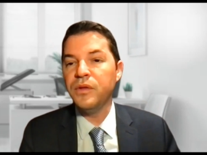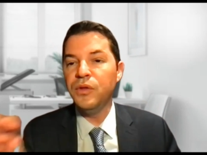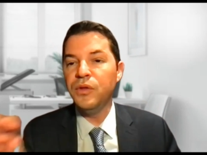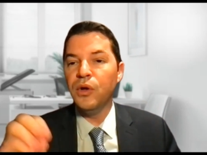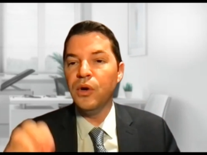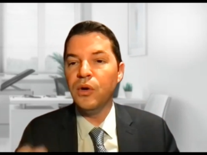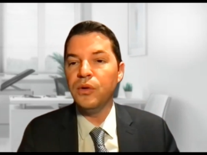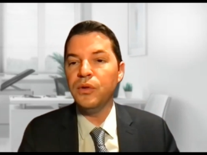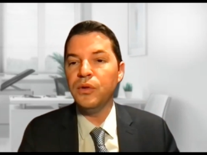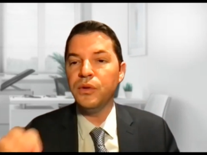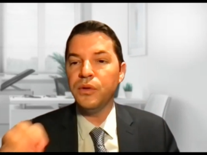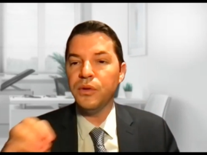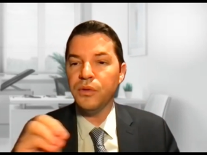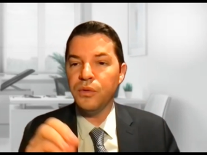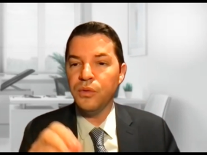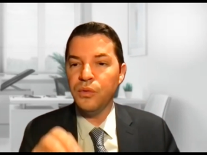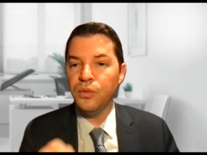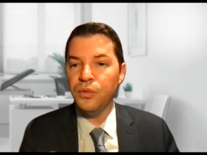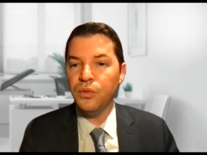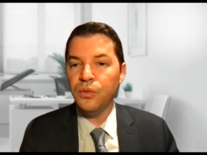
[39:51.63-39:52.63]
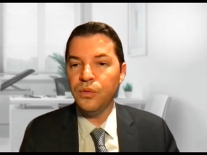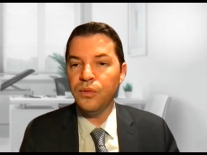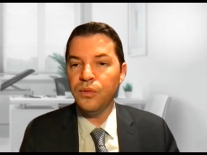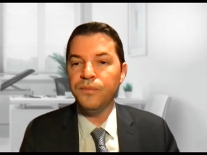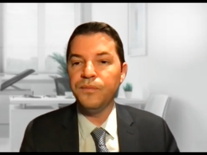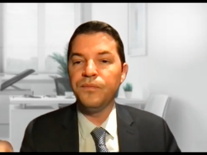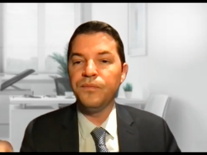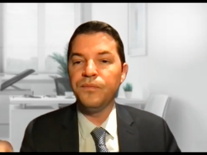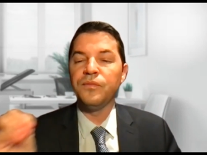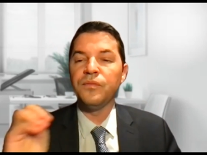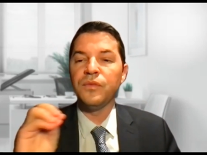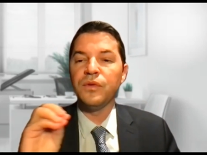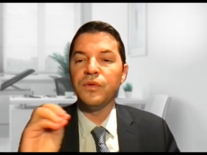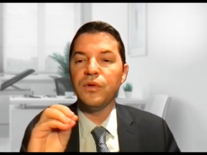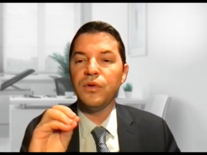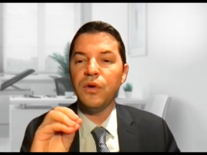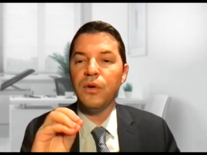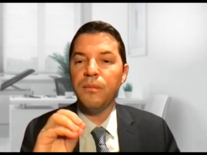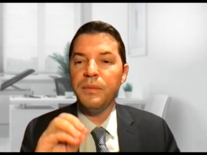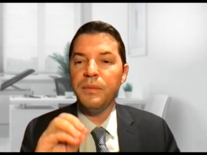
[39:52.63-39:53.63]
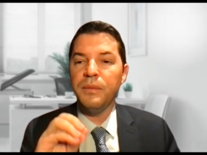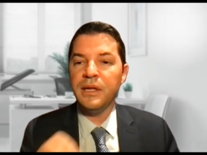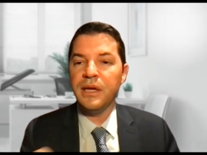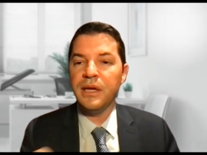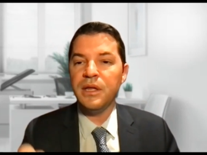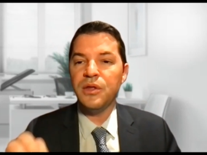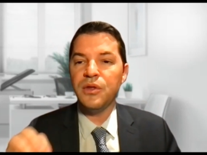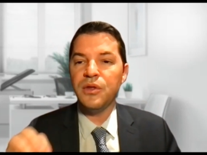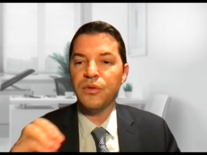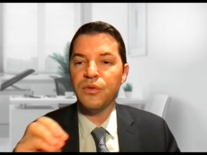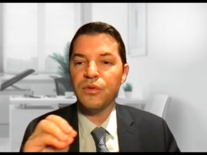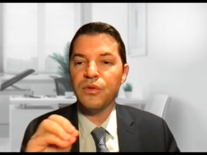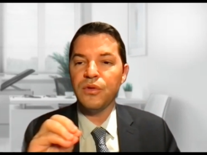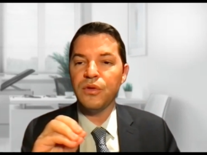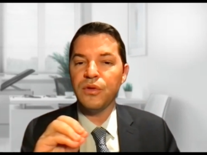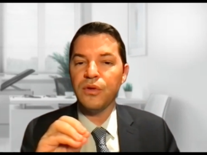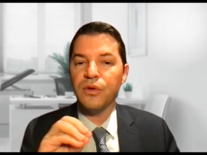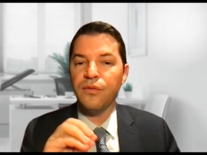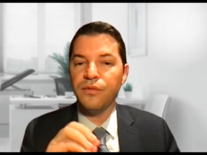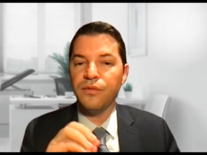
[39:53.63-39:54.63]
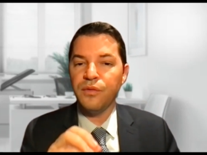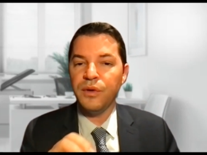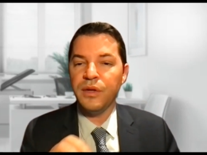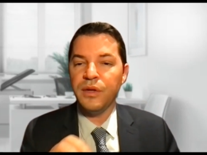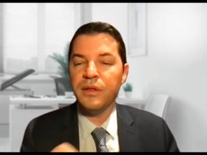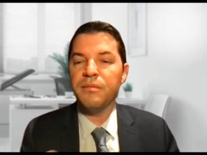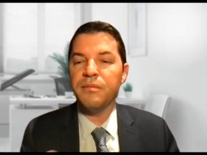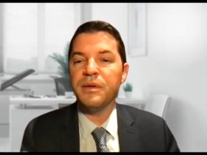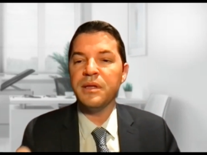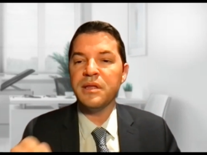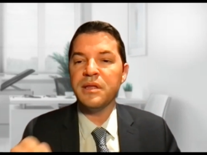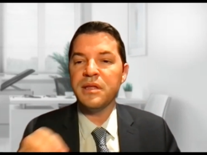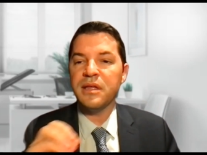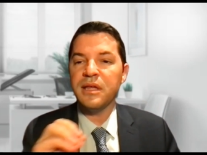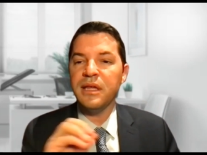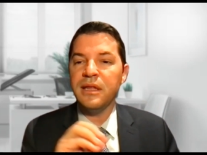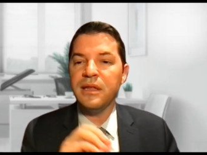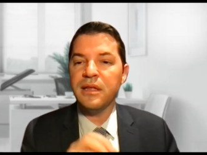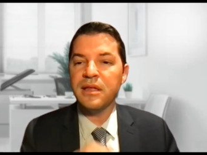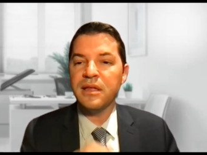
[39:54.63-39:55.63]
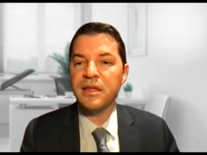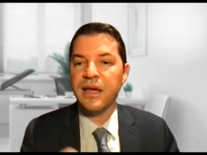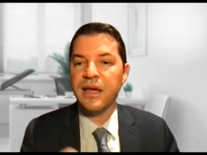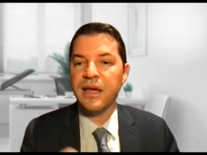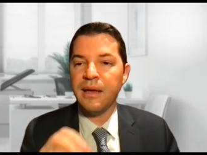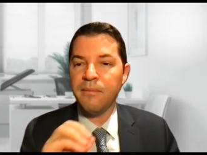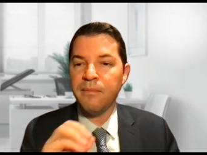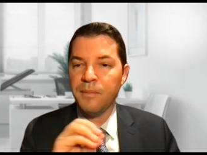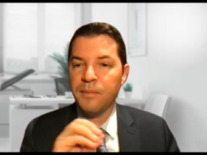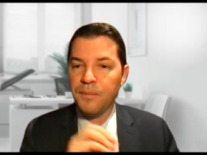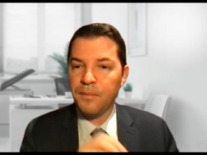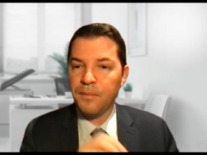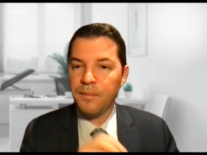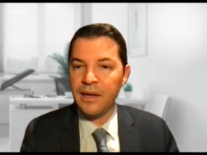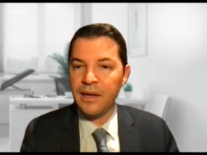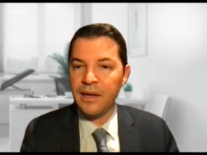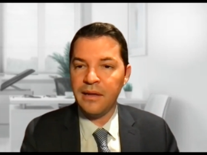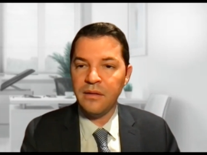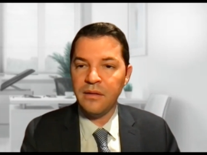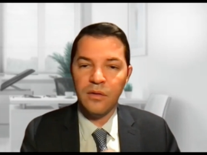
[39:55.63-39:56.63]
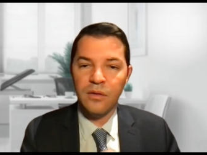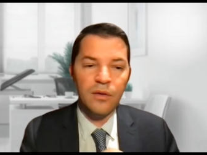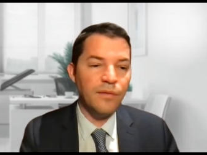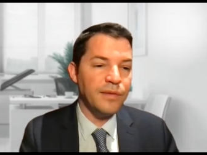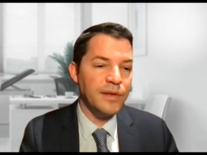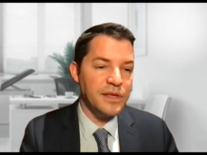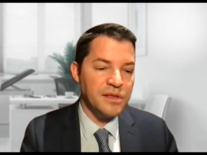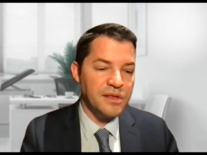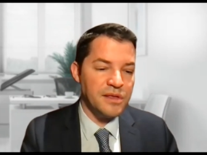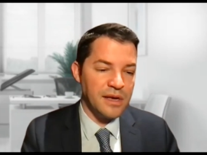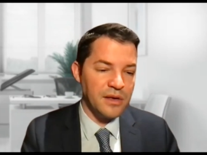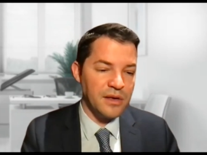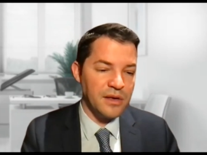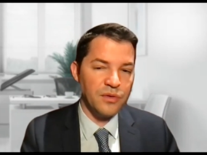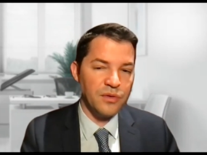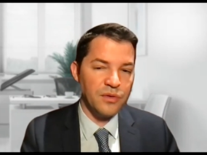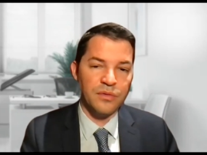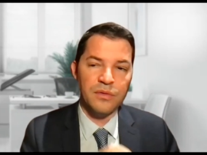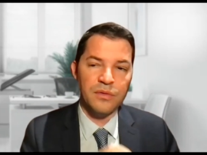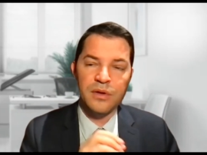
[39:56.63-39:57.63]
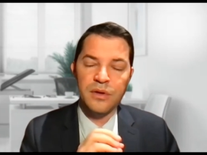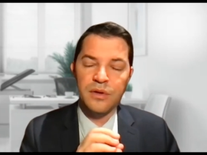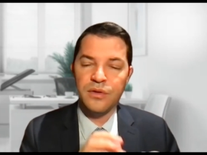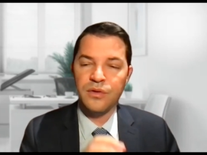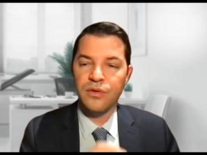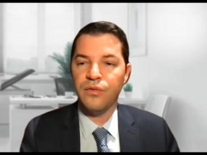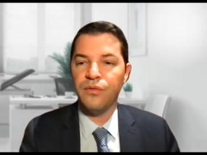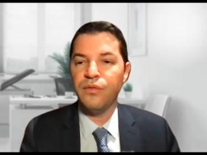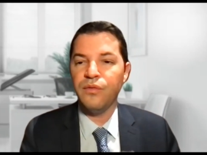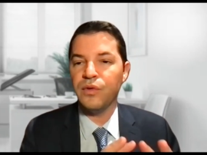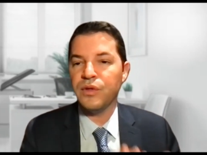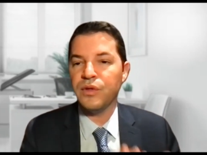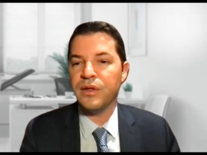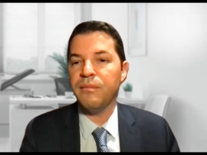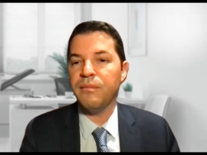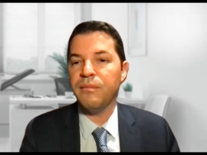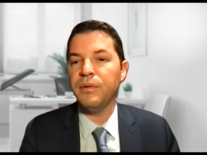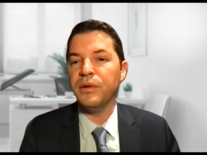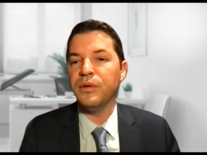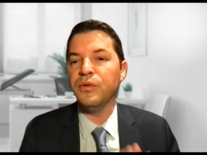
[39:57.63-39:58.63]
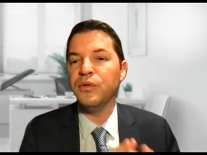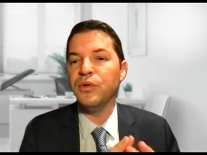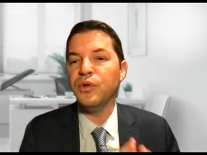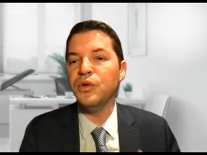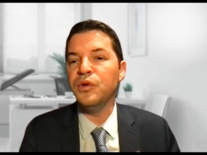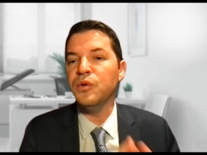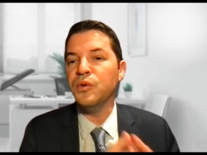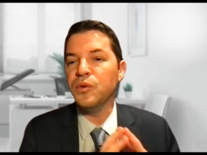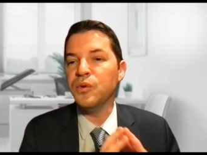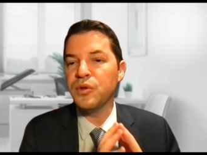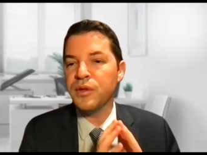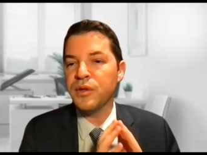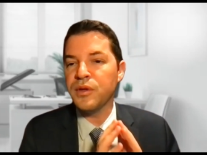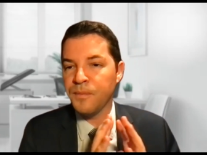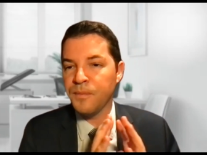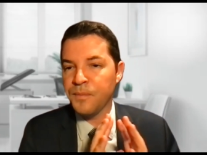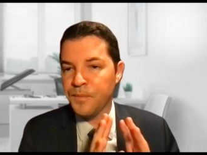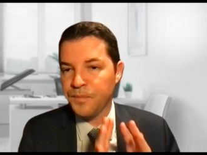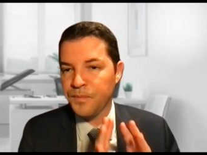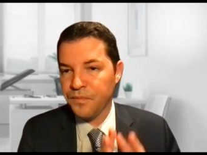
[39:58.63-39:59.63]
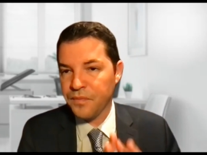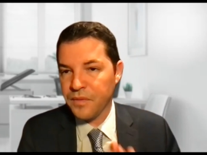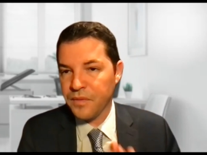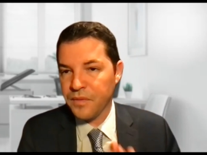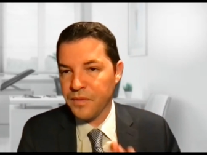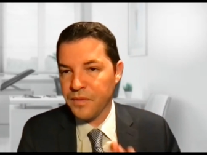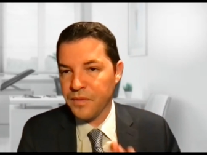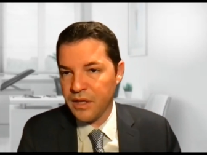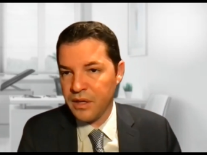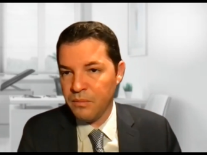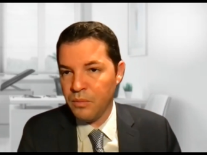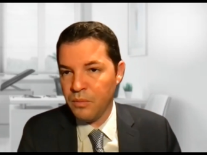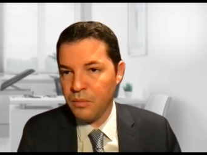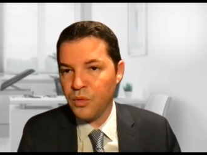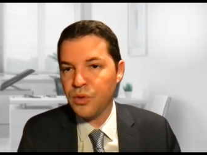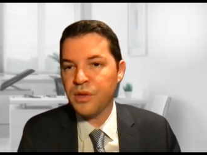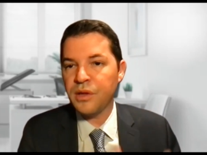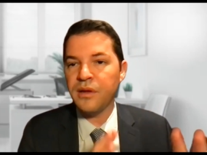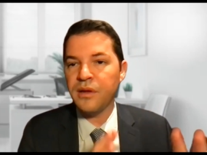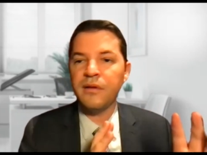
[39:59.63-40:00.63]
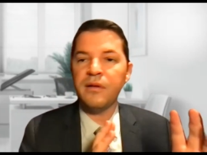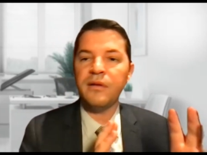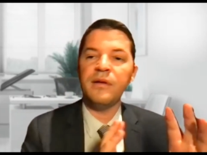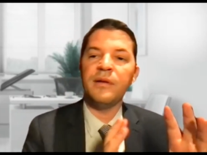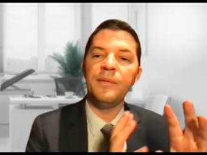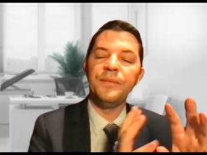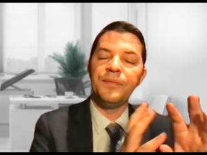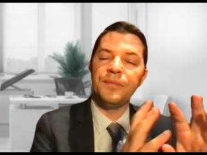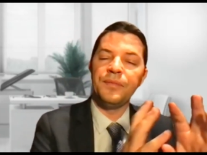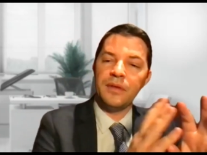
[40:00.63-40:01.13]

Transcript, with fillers: Don't do combinations of treatments in the same plane of injection. So for example, don't use a skin booster